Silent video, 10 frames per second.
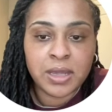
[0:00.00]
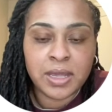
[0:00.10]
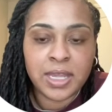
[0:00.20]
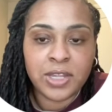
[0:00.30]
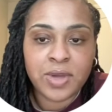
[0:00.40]

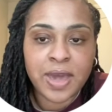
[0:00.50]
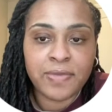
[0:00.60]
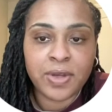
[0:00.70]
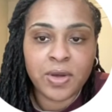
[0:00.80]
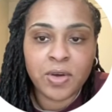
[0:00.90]
And you have
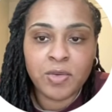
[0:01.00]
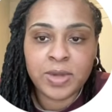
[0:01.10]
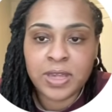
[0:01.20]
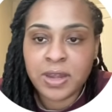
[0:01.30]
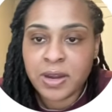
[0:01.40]
the home
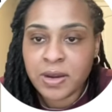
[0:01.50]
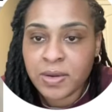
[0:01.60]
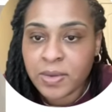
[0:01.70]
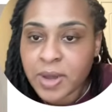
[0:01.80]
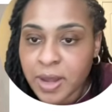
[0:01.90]
here,
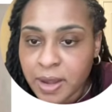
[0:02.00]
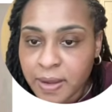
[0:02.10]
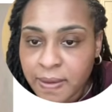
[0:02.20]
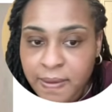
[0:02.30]
okay.